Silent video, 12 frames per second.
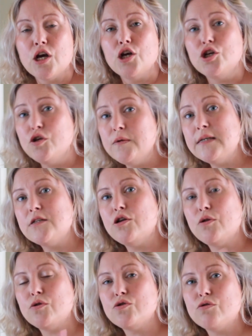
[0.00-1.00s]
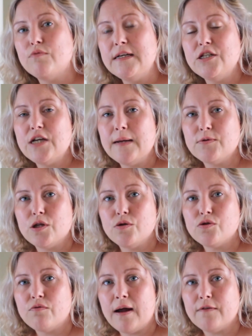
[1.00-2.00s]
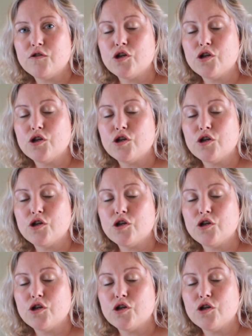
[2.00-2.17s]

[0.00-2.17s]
You need to know those three shapes of those graphs,